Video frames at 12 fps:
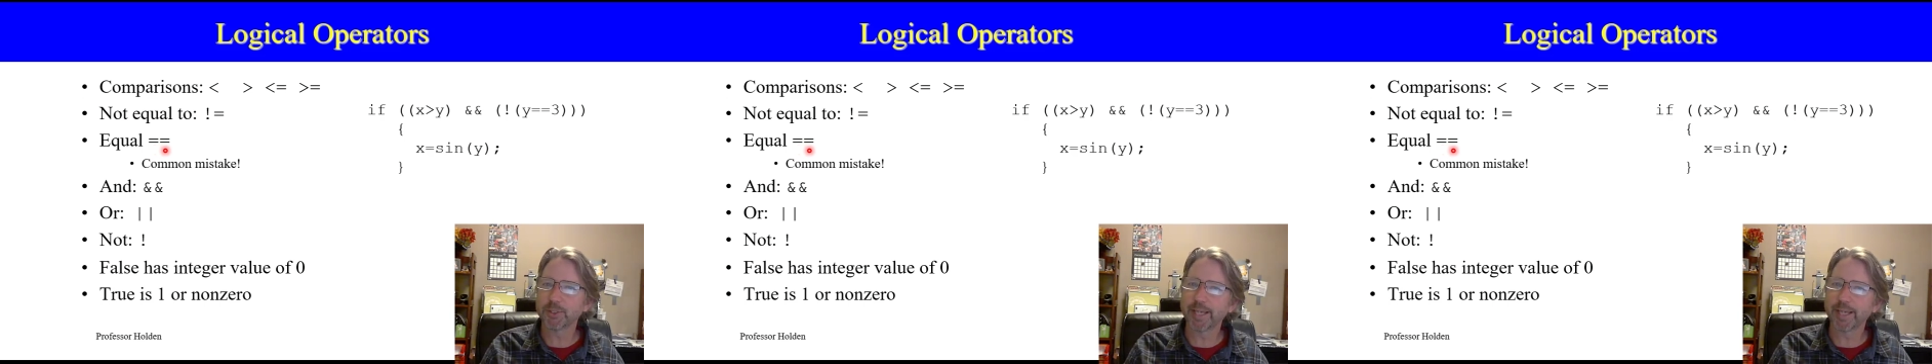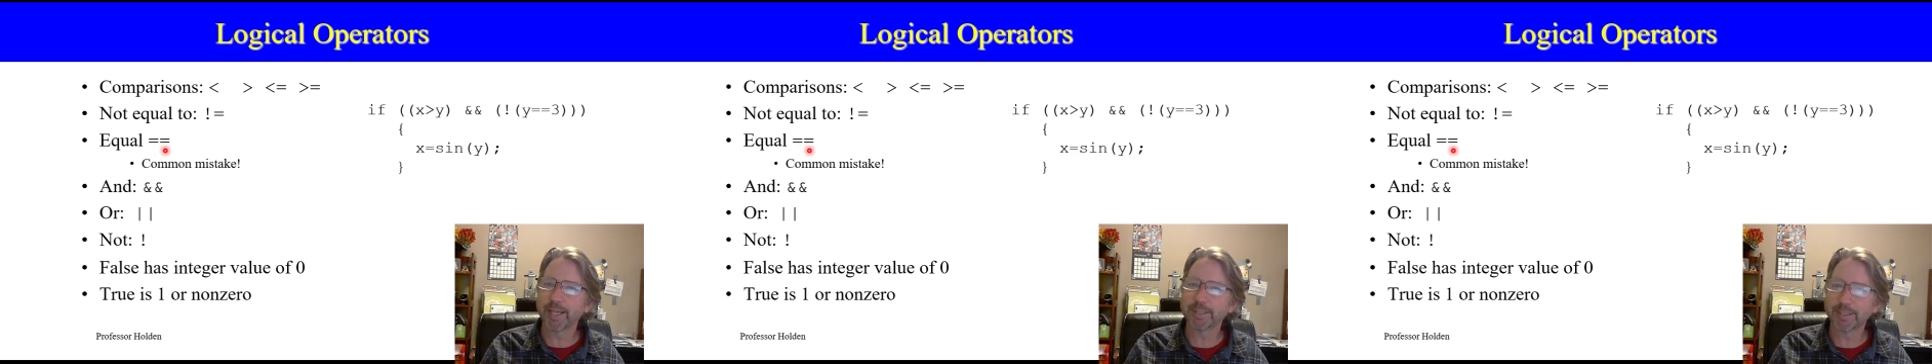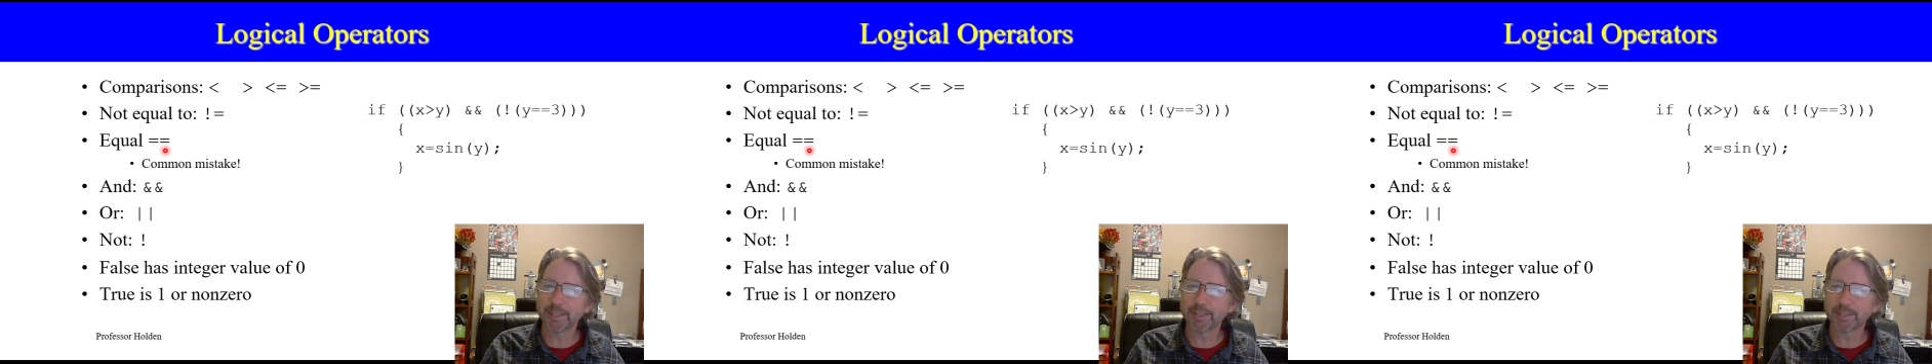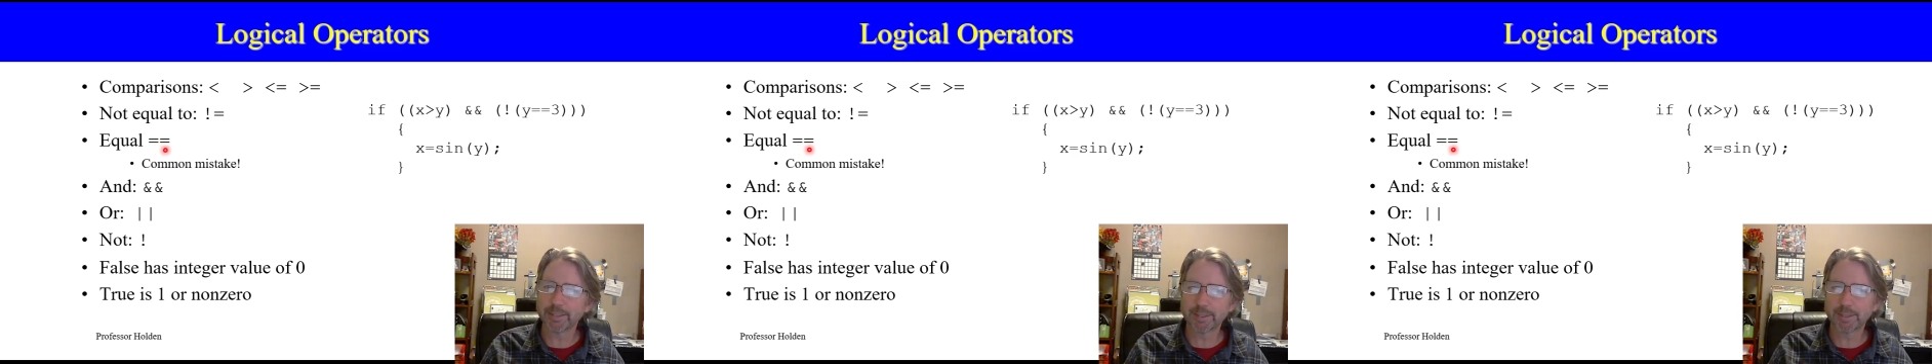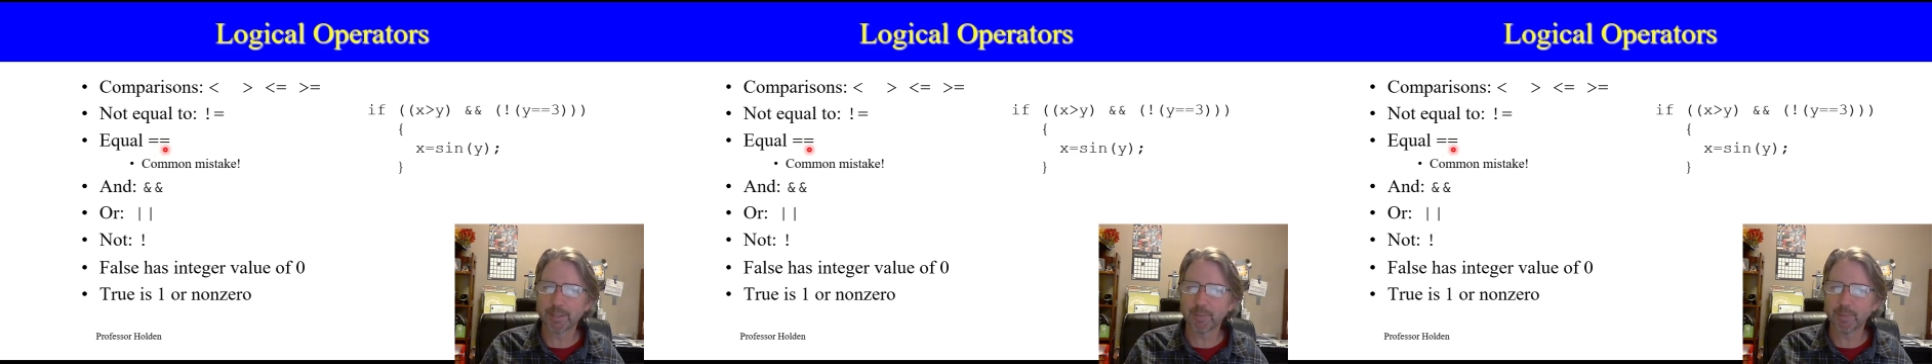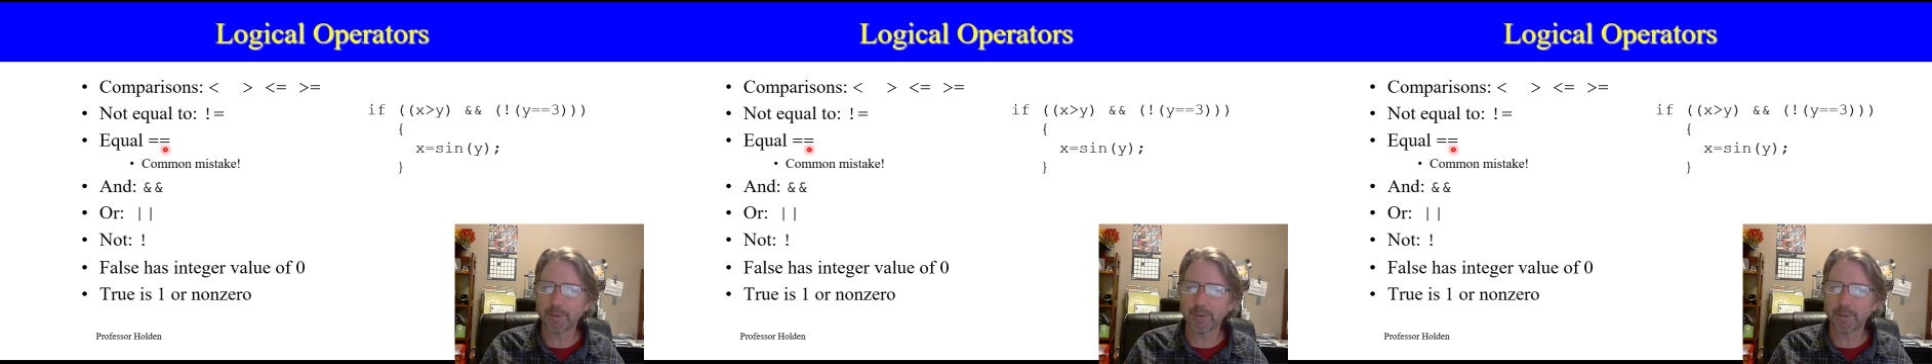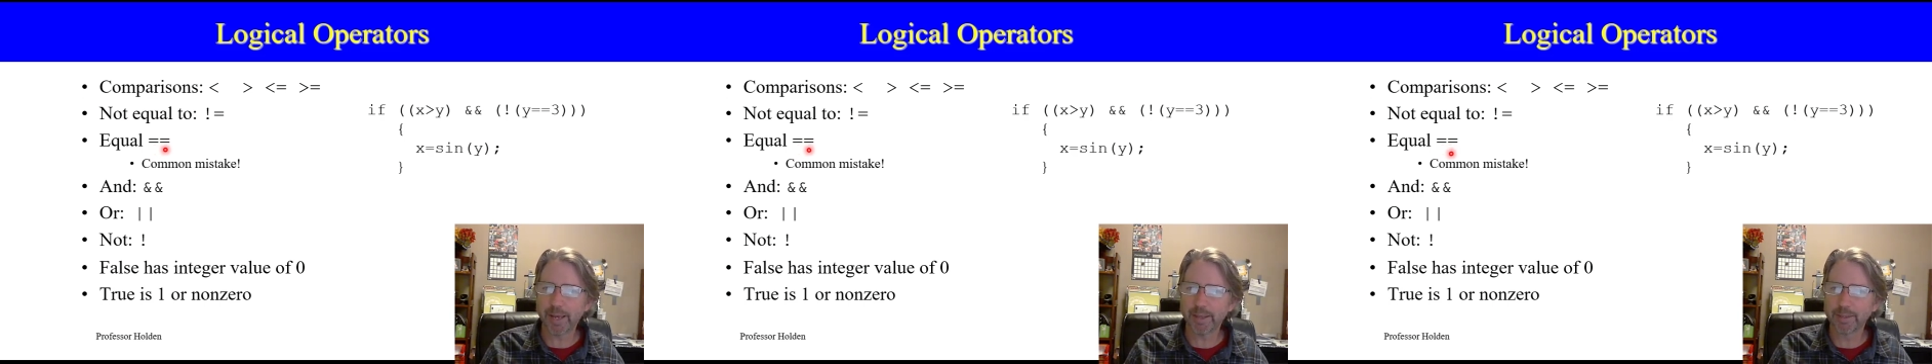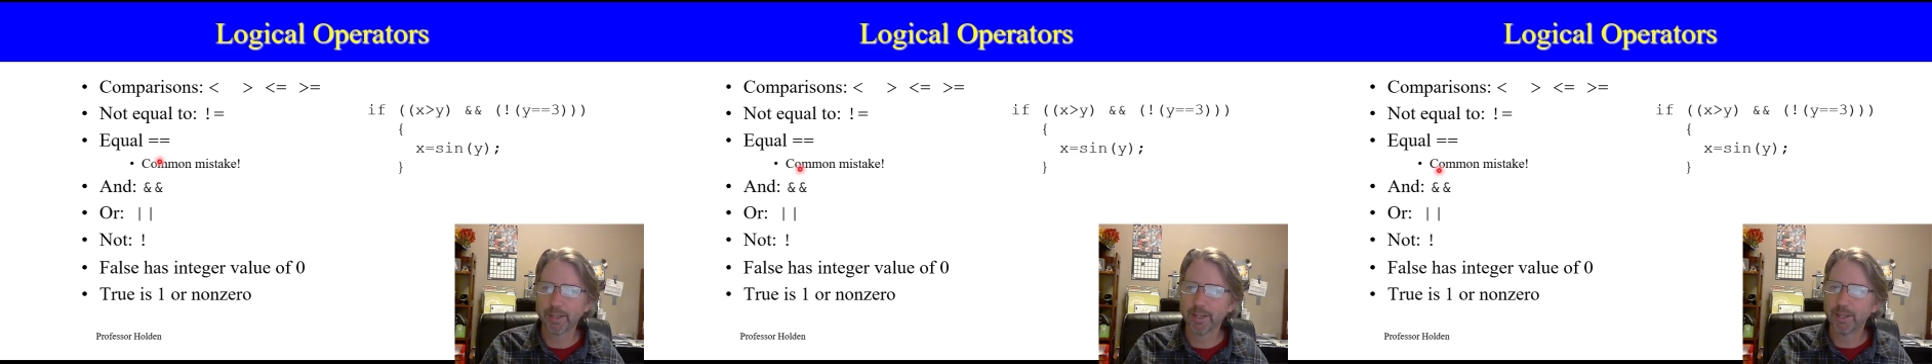test. It does some other math.